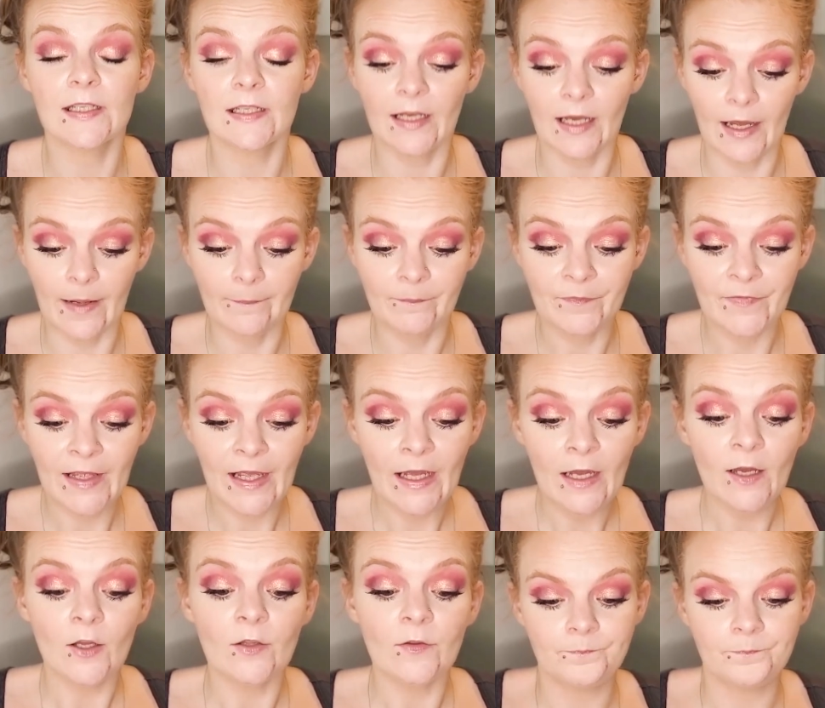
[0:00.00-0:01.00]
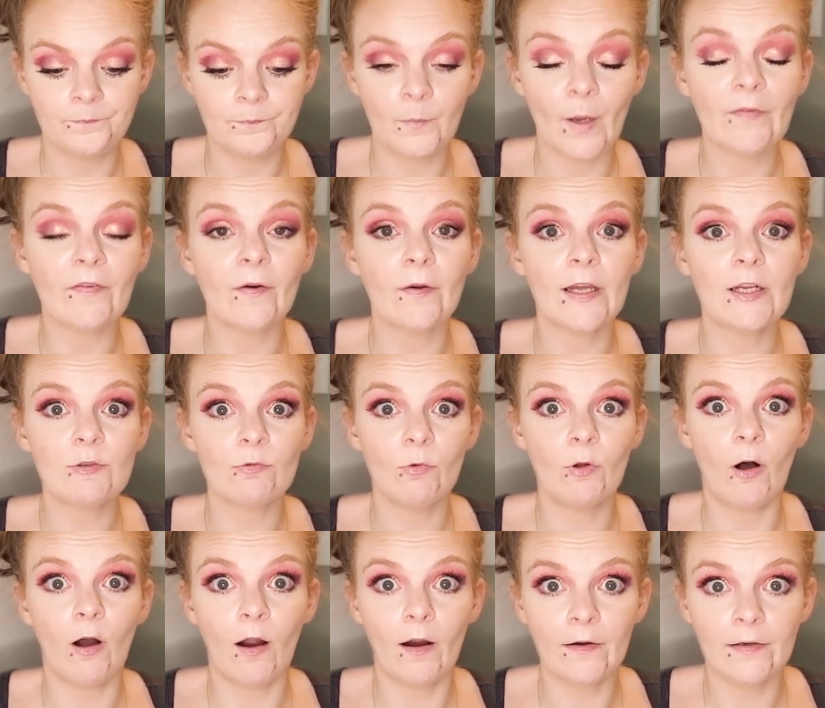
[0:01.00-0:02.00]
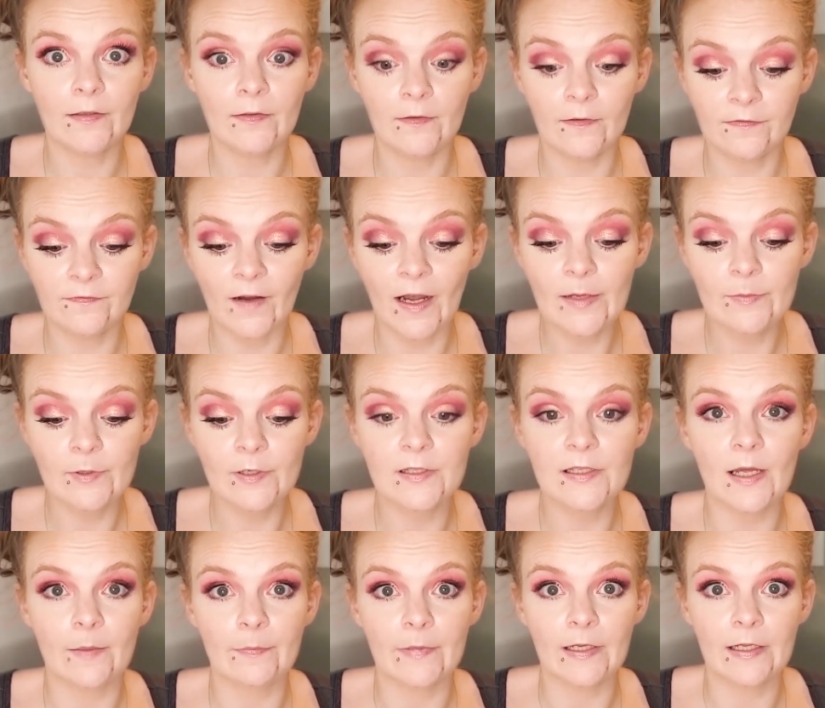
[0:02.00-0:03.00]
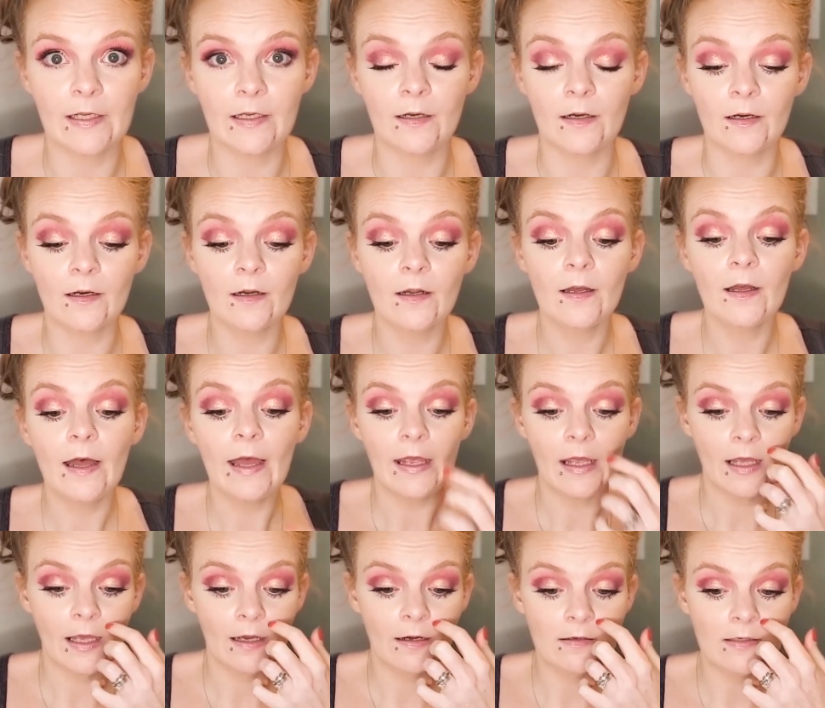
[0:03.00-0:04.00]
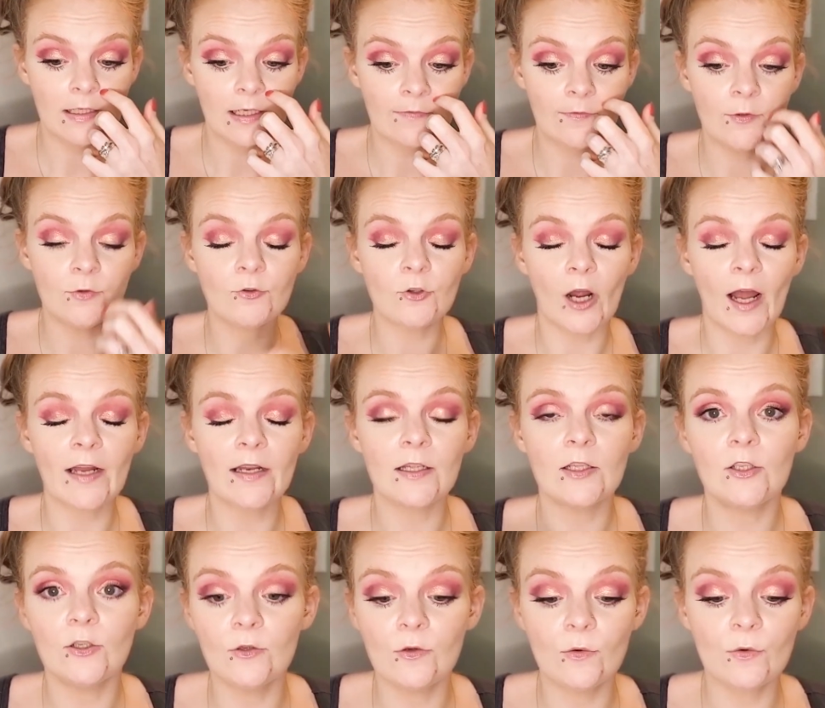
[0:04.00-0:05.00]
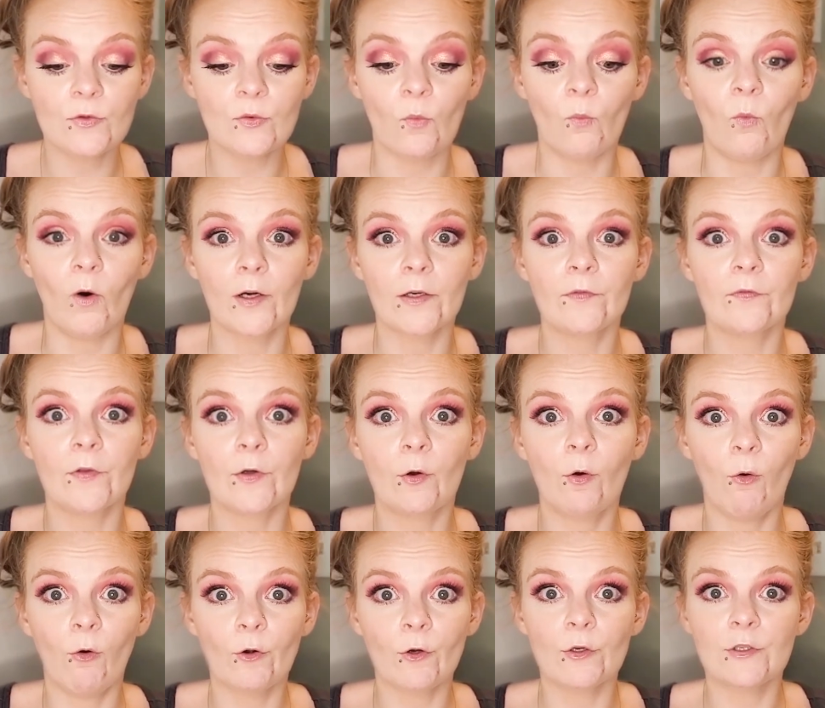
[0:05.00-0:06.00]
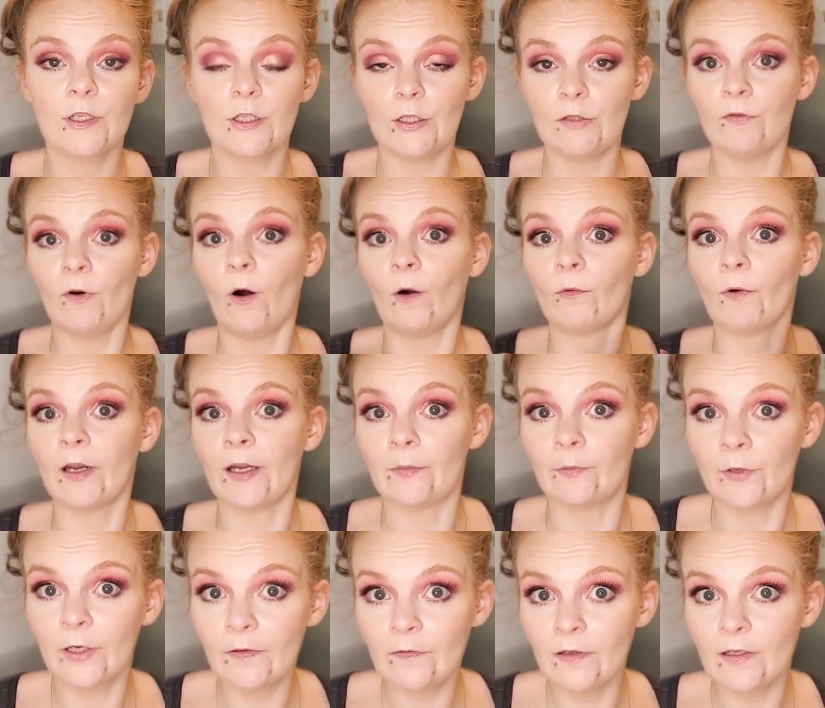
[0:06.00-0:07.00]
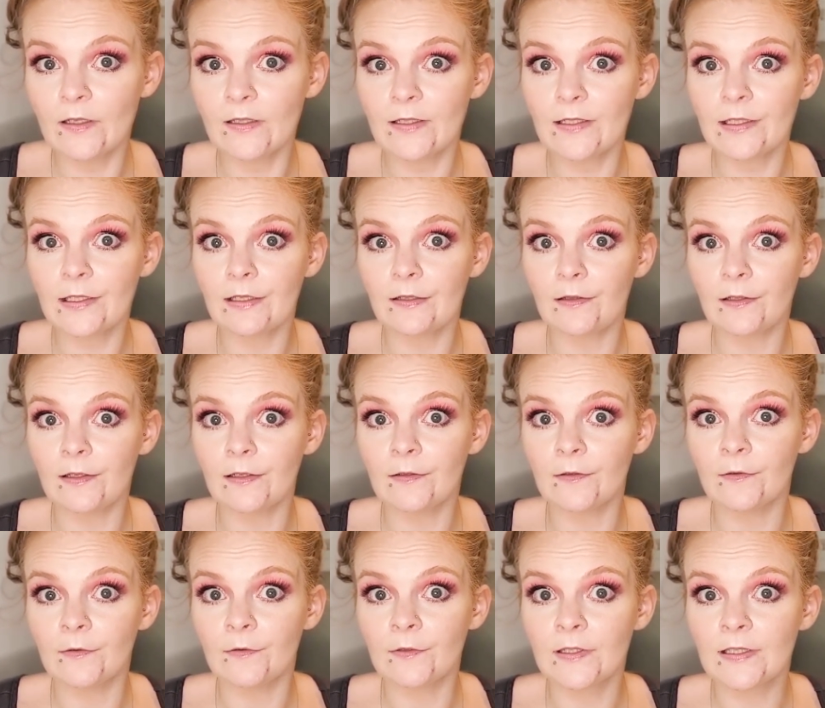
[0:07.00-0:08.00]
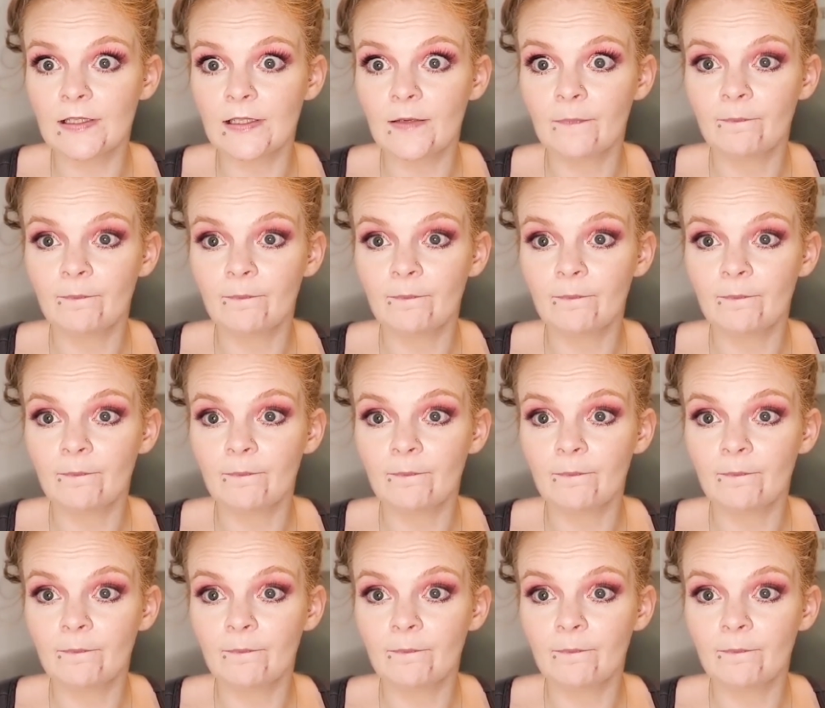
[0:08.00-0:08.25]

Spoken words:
it. My foundation will harden the fibers up in here. And if you try to use one of the corners that you've already previously used,